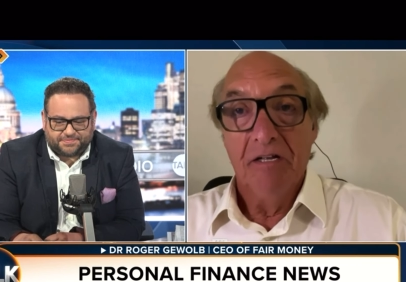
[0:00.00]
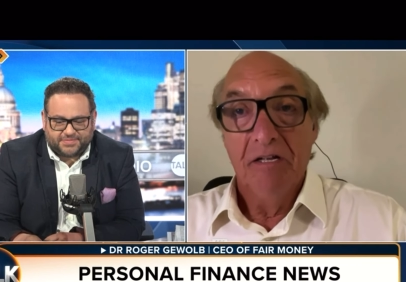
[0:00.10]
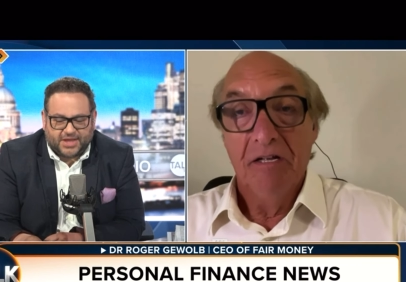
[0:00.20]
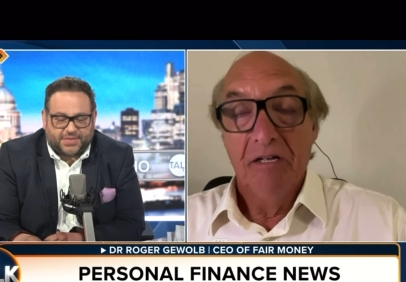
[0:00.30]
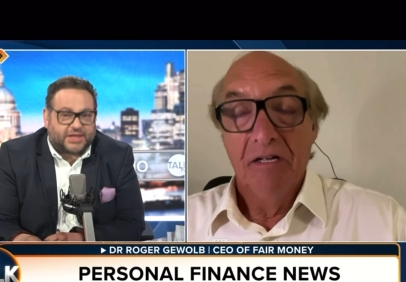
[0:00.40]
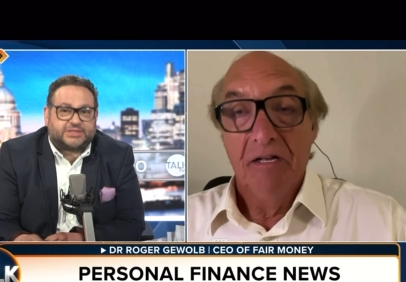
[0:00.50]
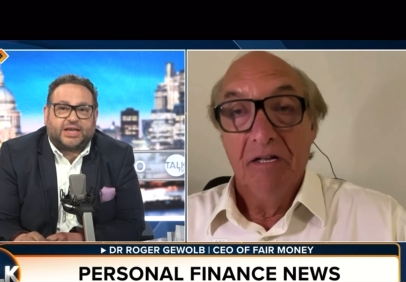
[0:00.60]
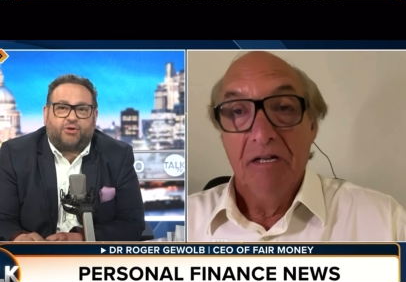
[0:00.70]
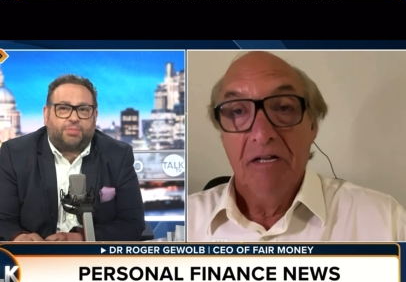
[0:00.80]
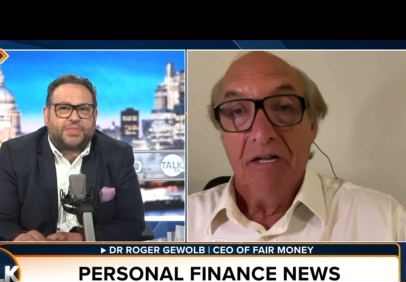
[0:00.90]
Speaker 1: Yeah, that's it's,
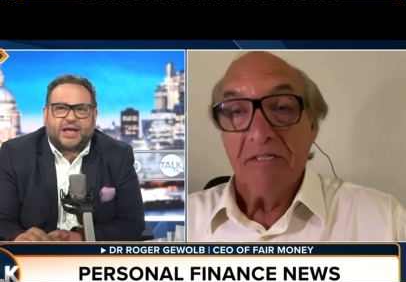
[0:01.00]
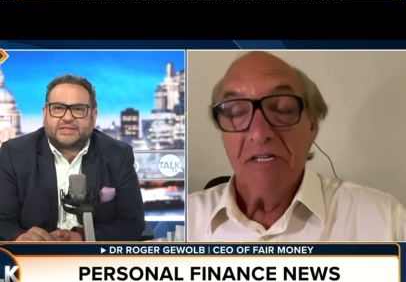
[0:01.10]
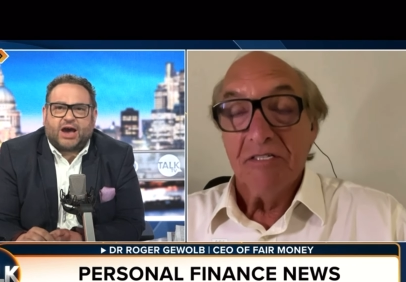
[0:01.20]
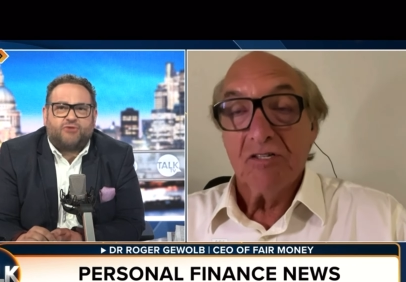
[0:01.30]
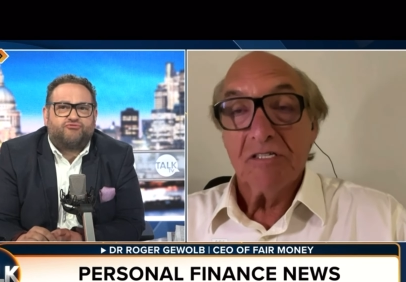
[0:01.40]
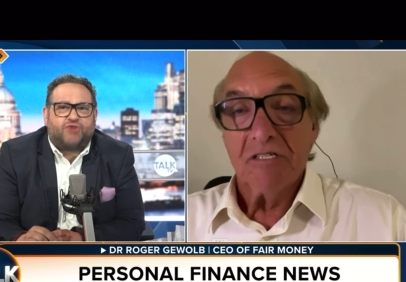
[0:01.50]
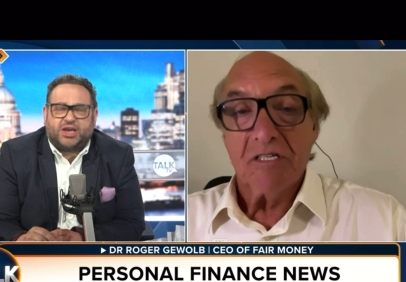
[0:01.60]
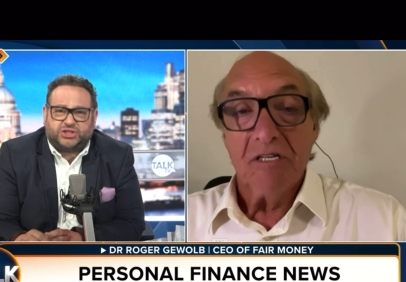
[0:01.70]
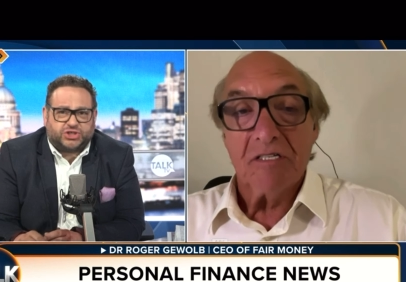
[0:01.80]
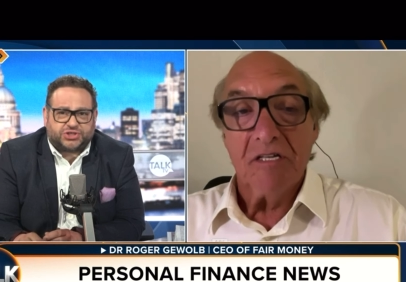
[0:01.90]
terrible. It's just, that's it's,
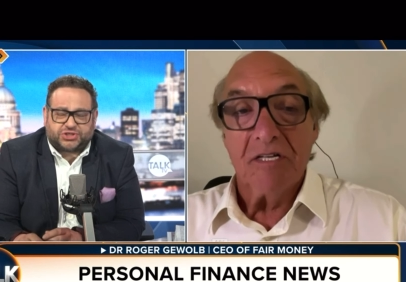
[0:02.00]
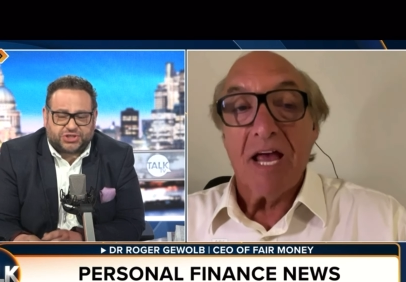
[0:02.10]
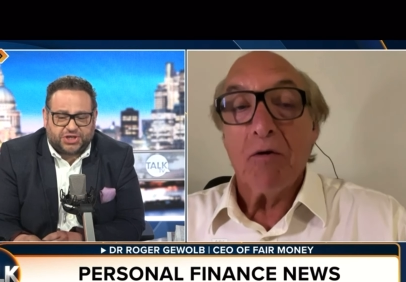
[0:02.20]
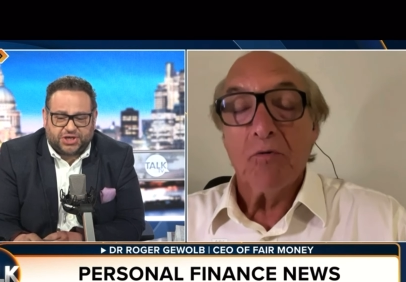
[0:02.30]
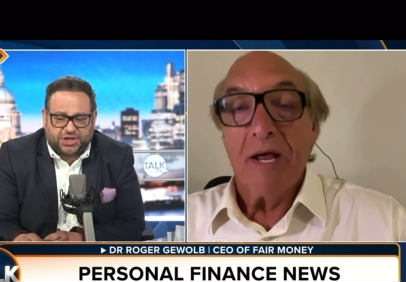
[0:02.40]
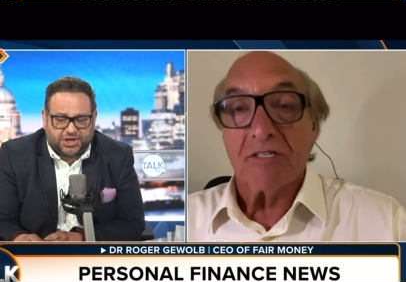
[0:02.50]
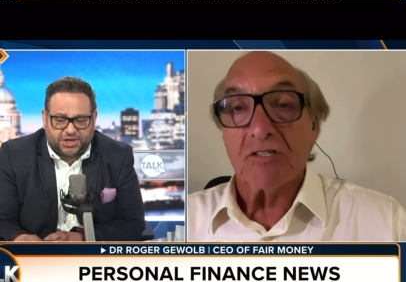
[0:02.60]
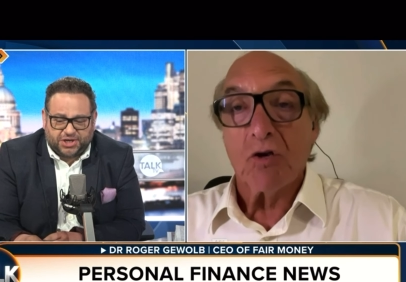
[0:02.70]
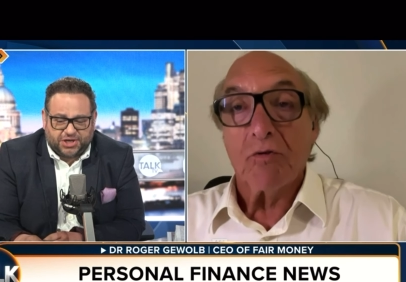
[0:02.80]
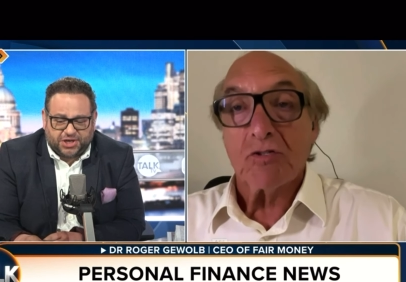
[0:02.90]
outrageous. It's, outrageous.
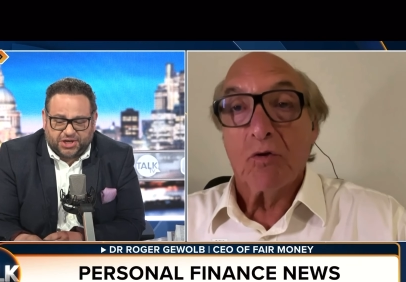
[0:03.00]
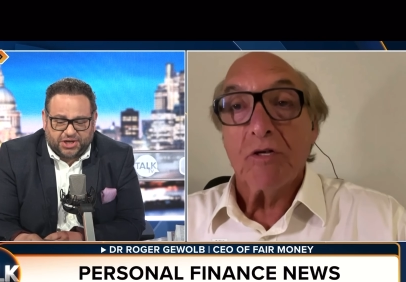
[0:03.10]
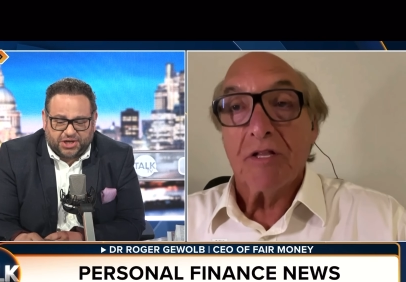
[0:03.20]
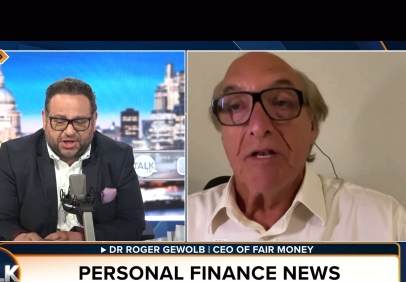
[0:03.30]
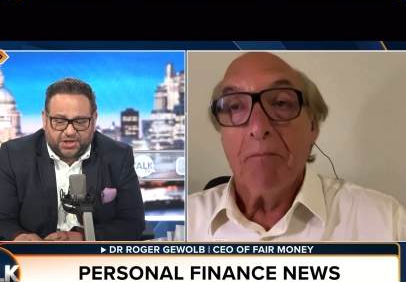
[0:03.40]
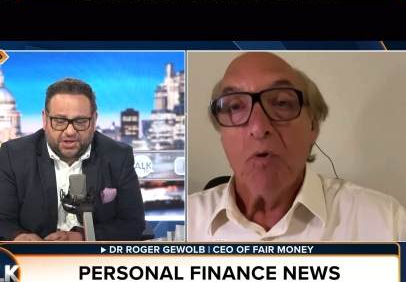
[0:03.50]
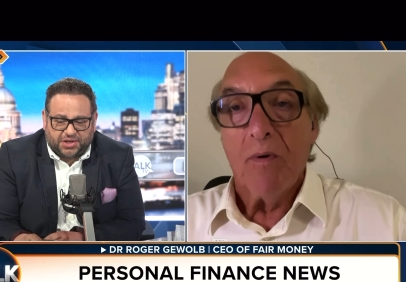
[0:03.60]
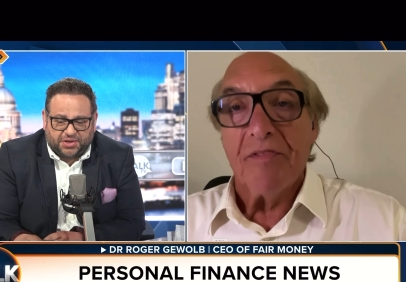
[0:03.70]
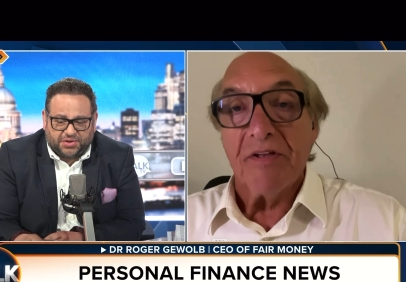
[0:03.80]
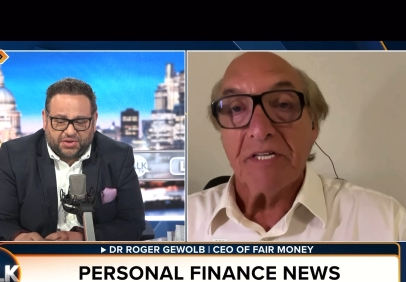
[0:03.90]
So, so the number
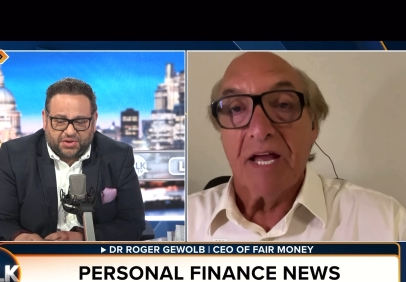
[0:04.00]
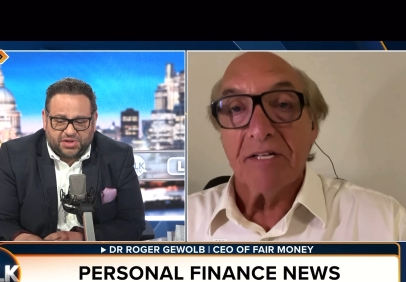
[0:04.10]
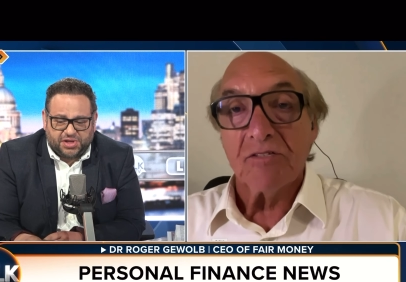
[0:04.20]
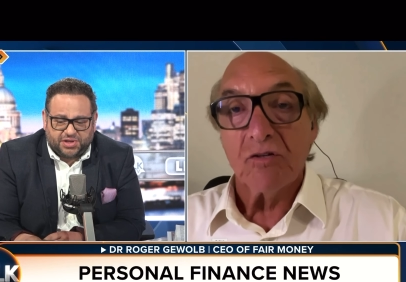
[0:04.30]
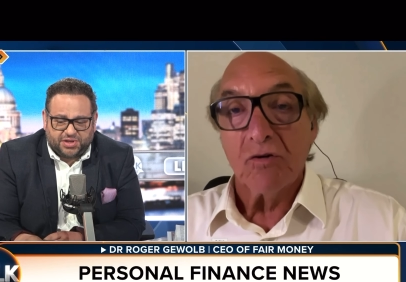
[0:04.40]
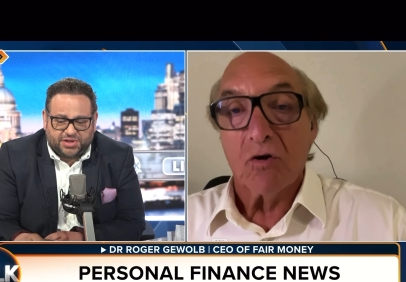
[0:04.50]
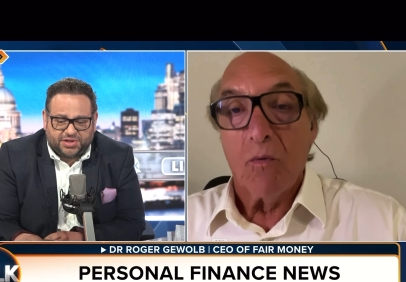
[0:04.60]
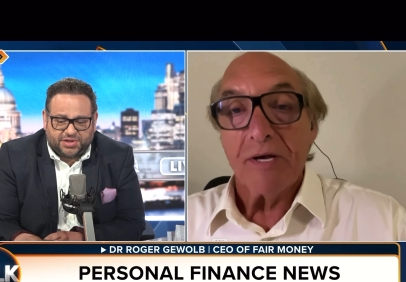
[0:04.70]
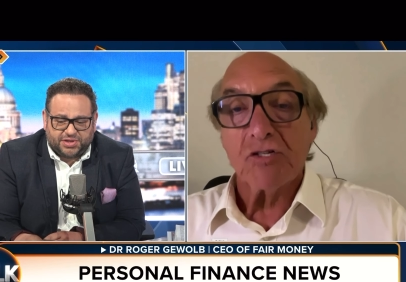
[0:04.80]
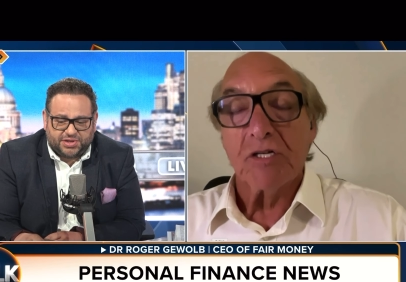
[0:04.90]
one thing to answer your
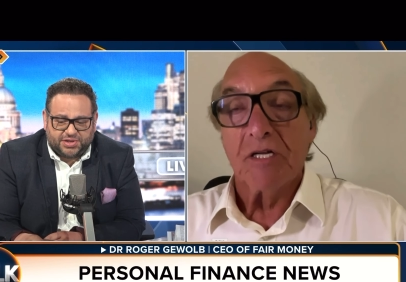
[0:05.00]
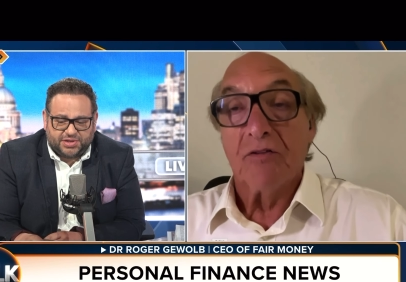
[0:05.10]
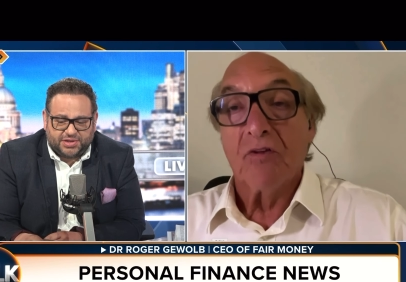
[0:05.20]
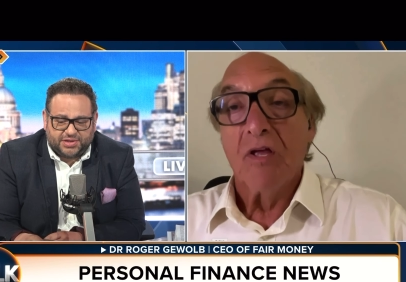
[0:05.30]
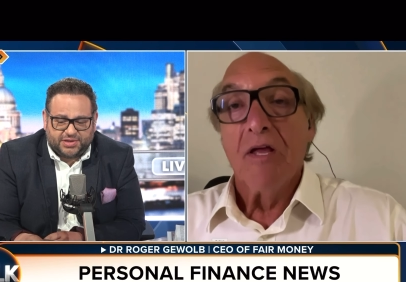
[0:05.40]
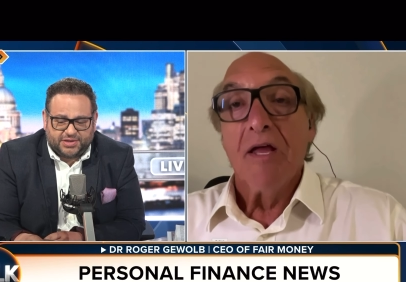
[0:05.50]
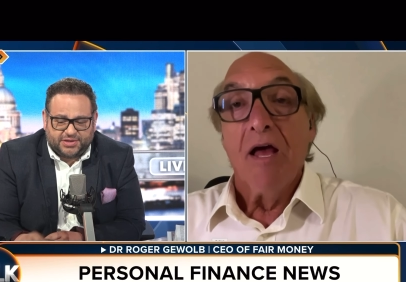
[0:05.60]
question is,